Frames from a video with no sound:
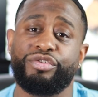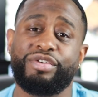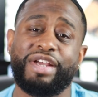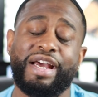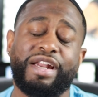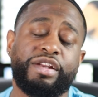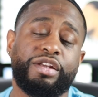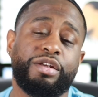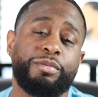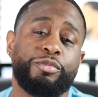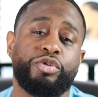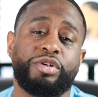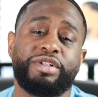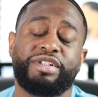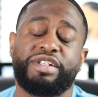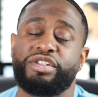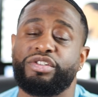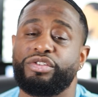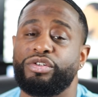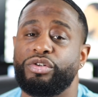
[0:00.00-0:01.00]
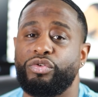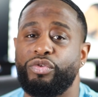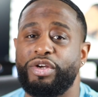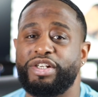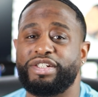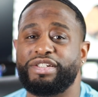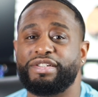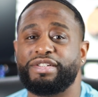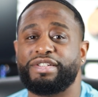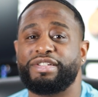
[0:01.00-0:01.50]
You got any more additional
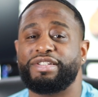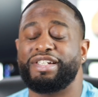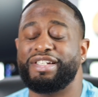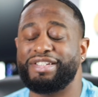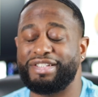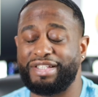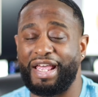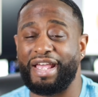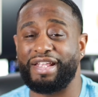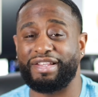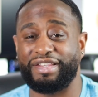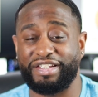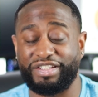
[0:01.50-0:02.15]
questions? Just like